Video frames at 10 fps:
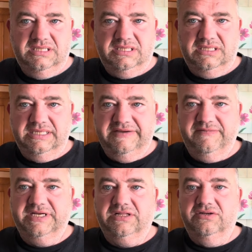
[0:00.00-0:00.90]
Uh,
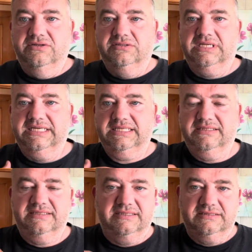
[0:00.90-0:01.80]
even my clothes, like,
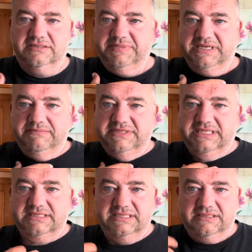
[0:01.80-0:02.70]
I just picked
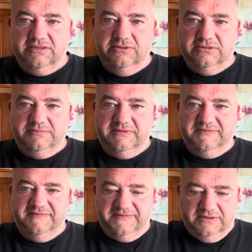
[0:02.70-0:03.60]
yesterday's clothes up off
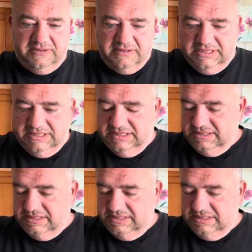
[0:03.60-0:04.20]
the floor and...